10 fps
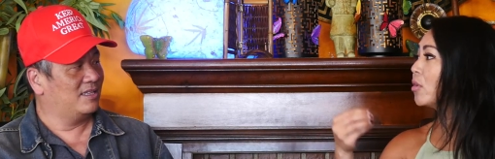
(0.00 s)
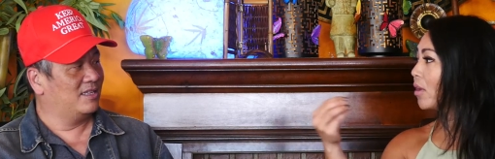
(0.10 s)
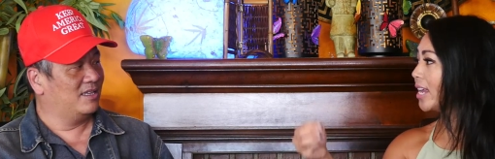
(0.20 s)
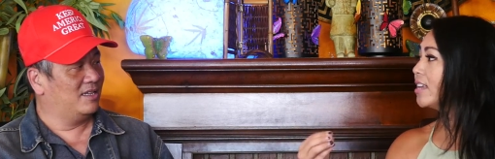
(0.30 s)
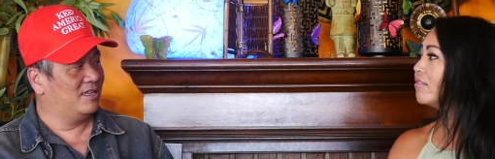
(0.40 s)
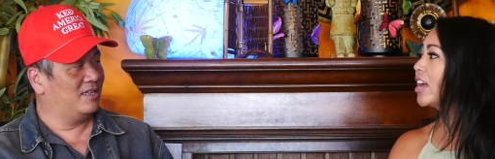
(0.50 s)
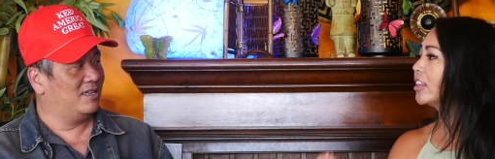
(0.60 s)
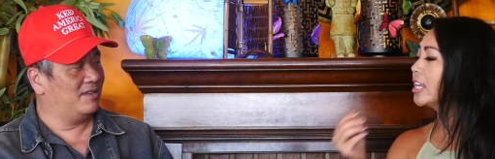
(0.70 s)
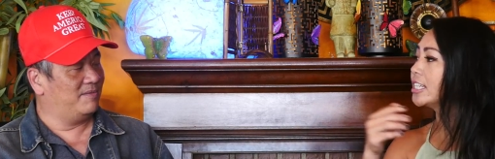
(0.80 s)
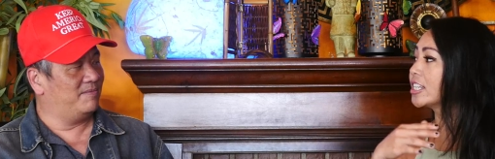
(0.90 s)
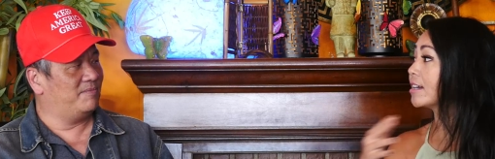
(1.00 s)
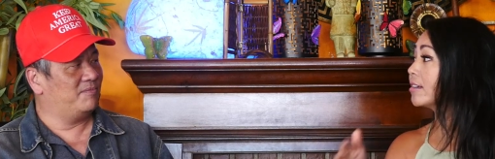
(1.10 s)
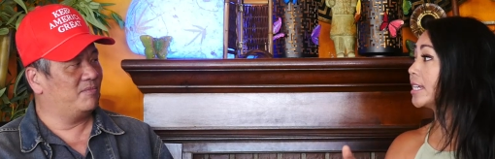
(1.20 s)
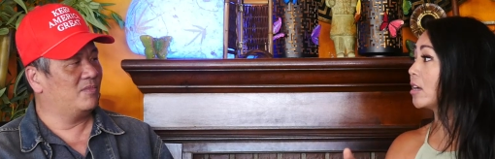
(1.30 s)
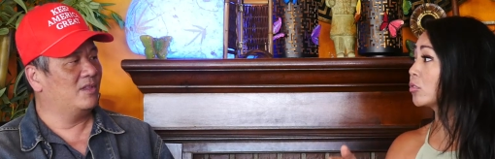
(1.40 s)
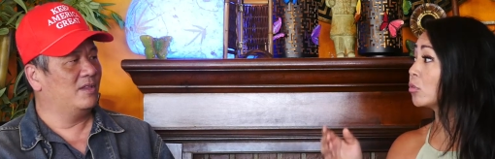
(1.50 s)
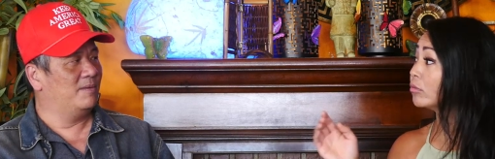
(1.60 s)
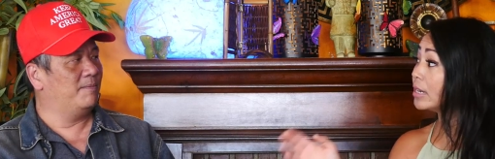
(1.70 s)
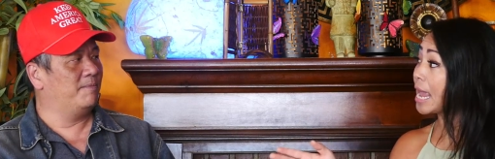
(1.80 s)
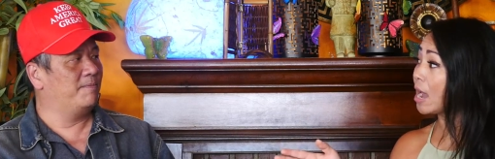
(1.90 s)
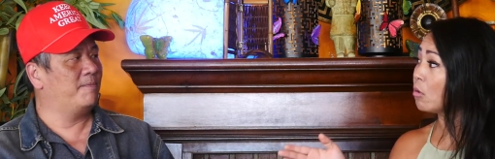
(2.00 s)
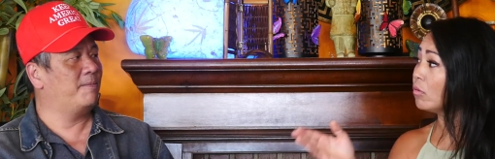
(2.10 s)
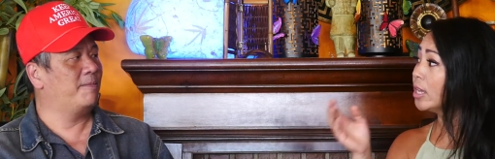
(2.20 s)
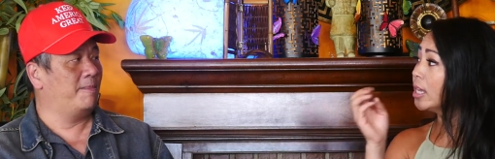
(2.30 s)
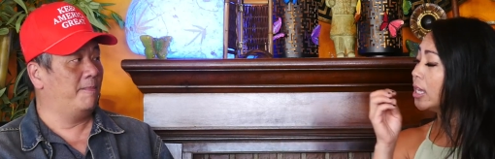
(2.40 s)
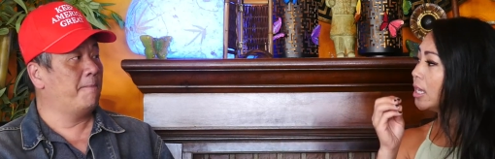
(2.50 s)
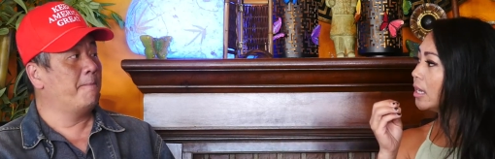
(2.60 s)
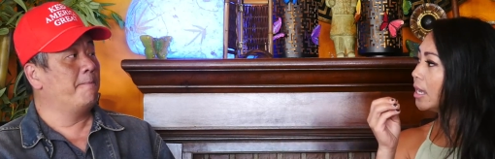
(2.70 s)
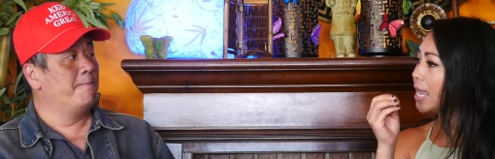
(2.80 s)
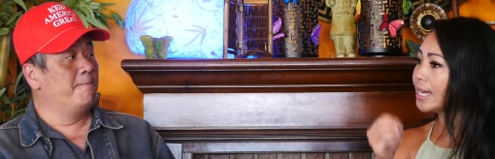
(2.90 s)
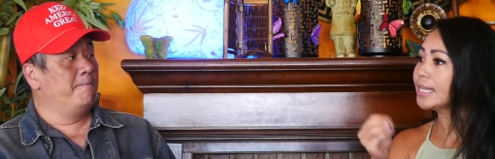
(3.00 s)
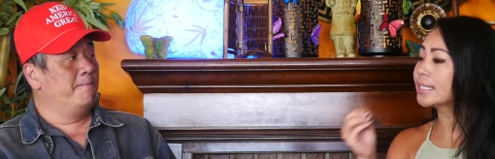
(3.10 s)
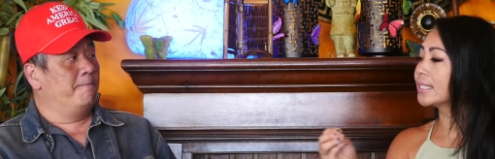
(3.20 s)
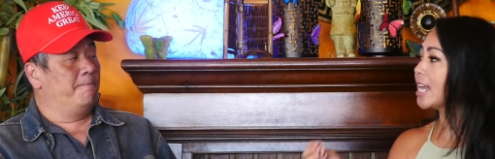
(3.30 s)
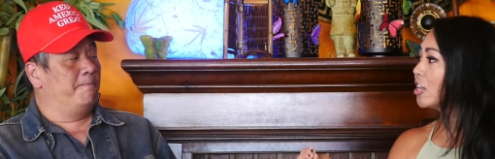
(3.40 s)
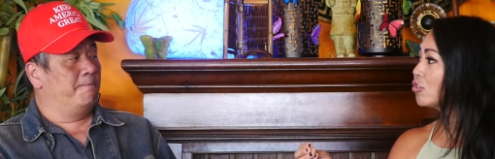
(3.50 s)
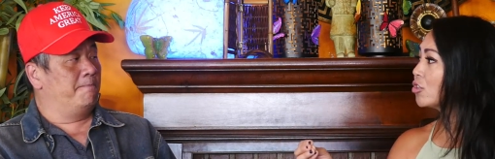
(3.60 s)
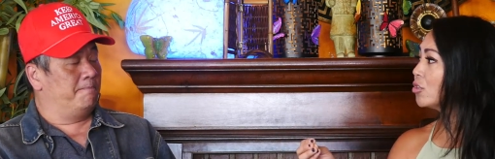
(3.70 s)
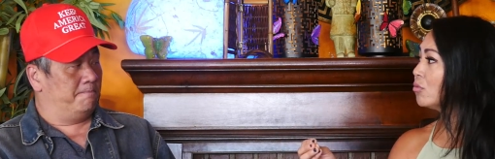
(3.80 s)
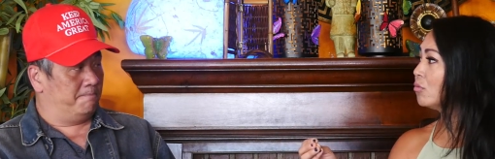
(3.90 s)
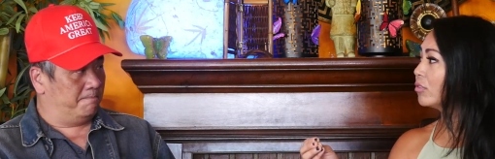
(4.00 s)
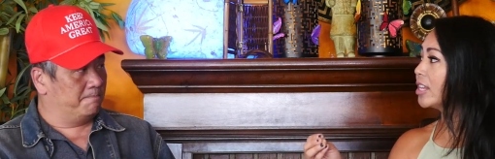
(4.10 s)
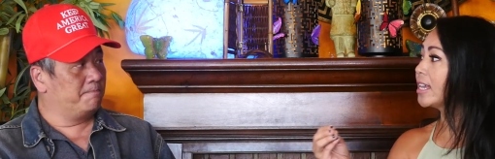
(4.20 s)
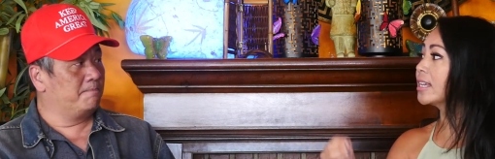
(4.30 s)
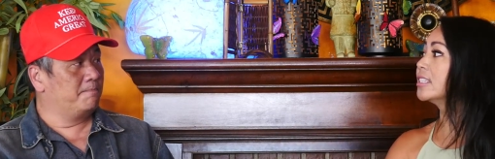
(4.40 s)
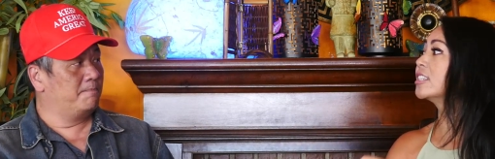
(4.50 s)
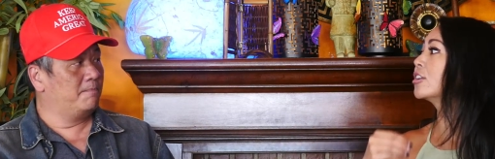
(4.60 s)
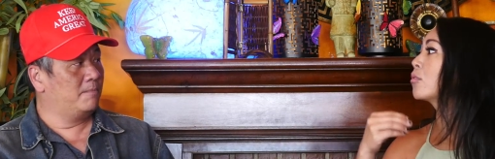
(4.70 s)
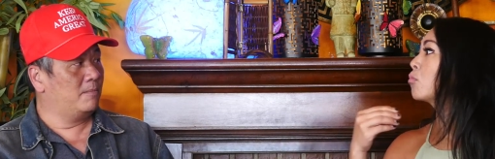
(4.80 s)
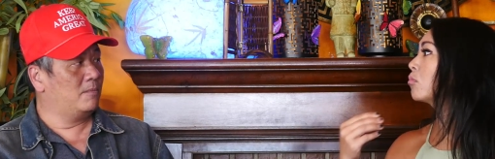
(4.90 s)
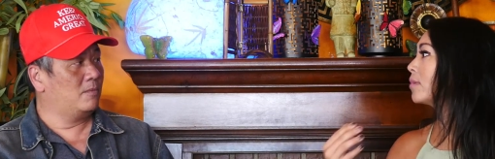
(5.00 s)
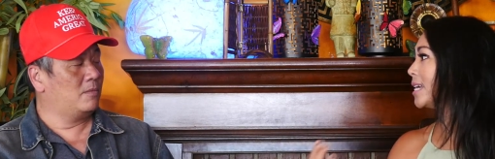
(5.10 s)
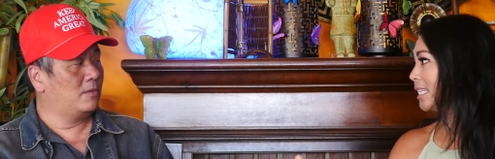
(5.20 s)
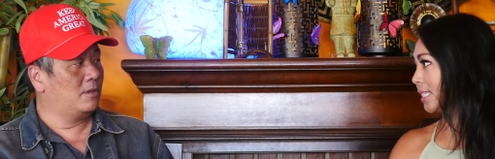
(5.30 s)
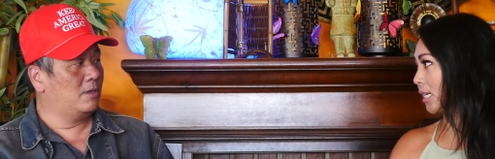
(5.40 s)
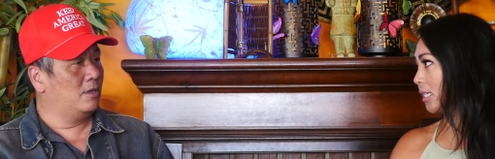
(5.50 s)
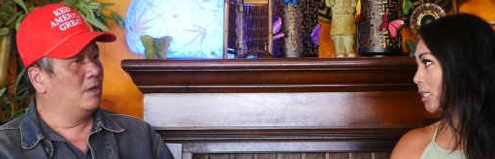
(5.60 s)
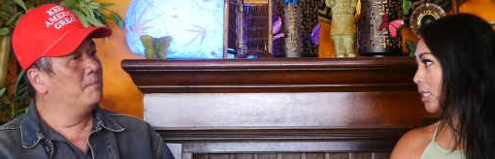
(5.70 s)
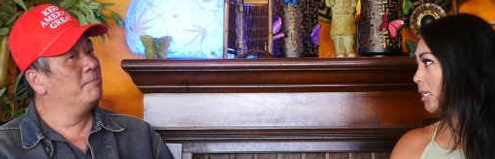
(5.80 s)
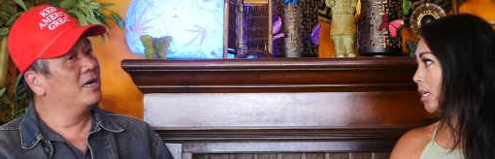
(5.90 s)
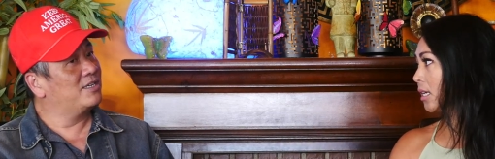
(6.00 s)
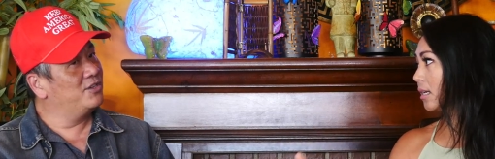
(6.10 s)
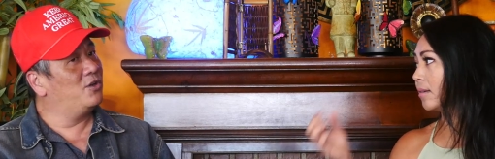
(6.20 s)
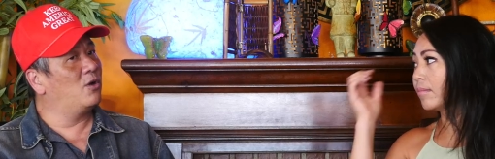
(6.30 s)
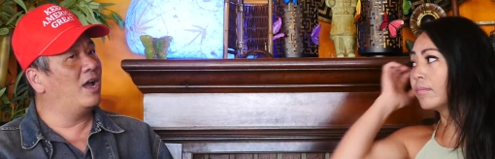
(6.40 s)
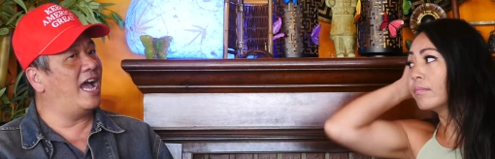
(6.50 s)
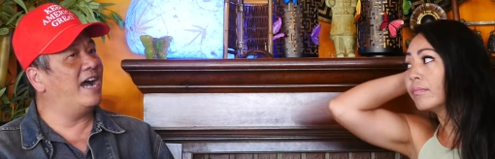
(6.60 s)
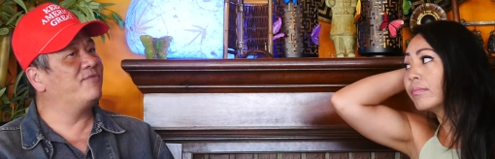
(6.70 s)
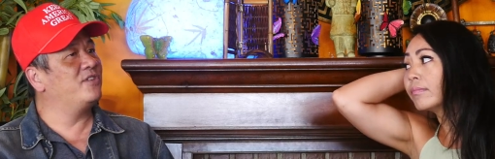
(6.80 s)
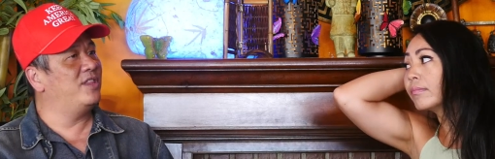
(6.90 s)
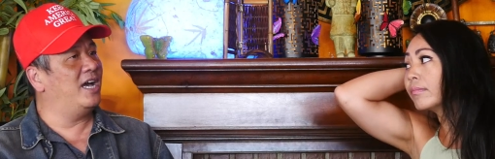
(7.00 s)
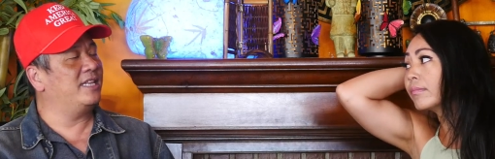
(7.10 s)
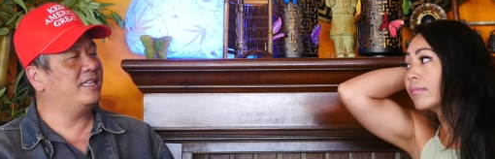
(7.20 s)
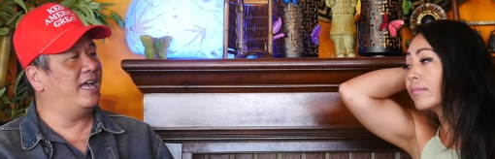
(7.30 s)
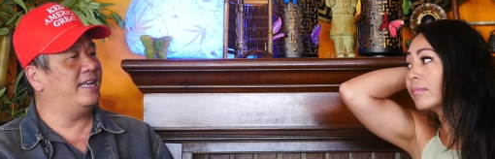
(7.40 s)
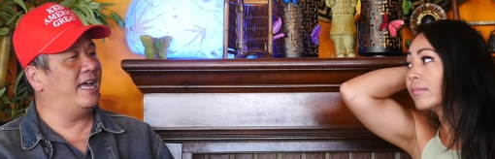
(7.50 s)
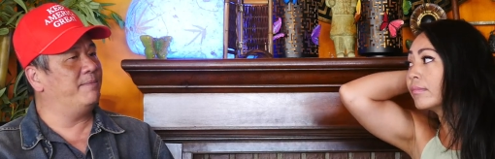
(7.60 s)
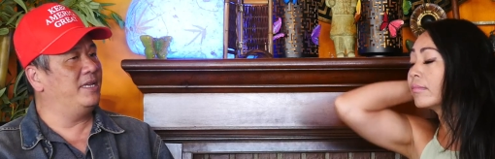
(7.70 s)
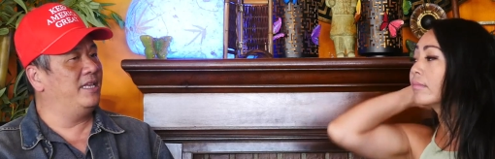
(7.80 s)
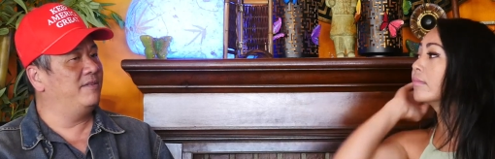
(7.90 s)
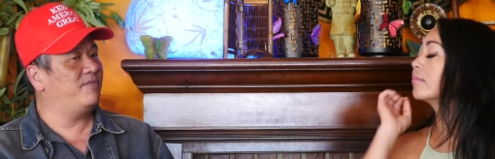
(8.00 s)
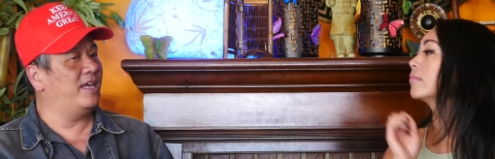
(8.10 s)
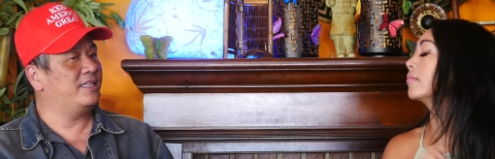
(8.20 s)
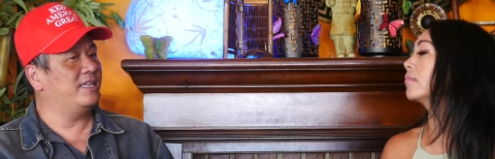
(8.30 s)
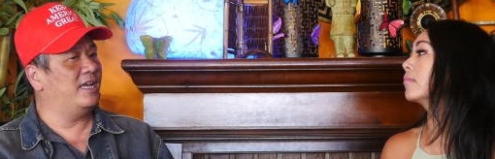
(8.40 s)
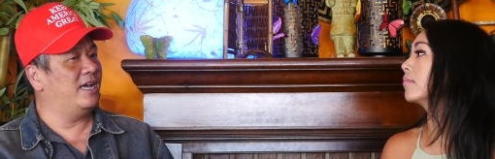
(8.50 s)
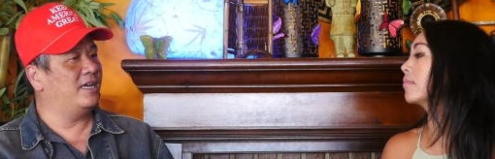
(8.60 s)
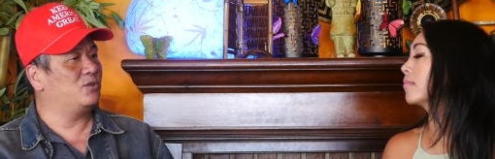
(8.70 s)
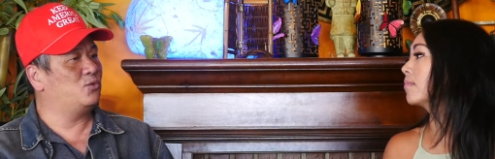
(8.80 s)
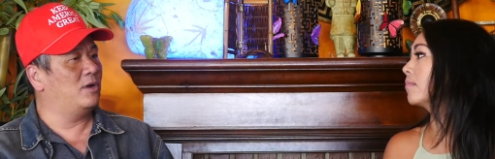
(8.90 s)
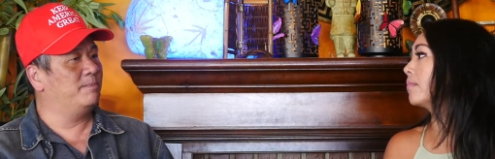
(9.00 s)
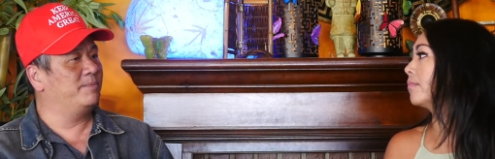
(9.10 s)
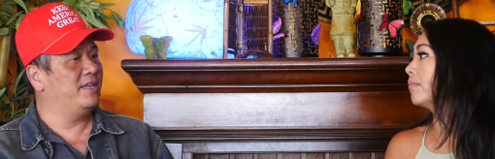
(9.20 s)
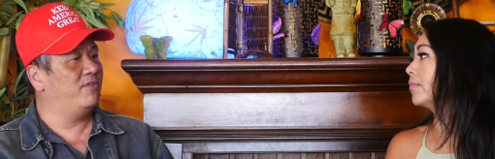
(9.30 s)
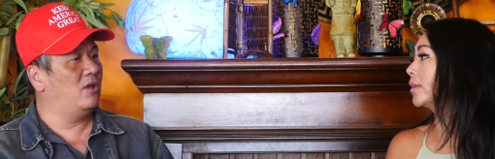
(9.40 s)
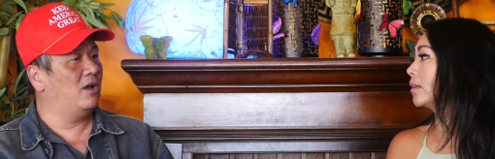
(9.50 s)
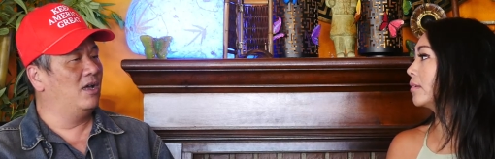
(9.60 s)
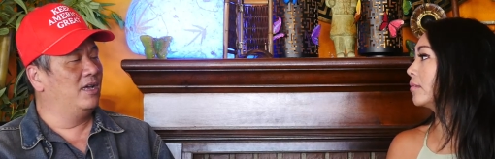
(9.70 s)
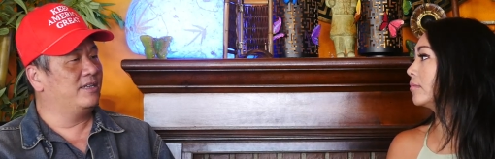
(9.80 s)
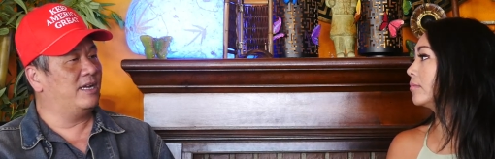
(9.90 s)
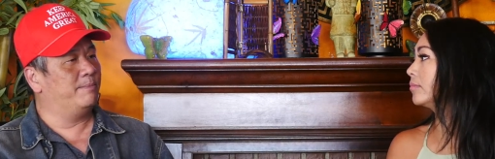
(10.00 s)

Speaker 1: or any of that they tear down. So mm-hmm. now any statue they consider racist.
Speaker 2: But you know, after that, mm-hmm. and I believe that uh, Trump developed, Trump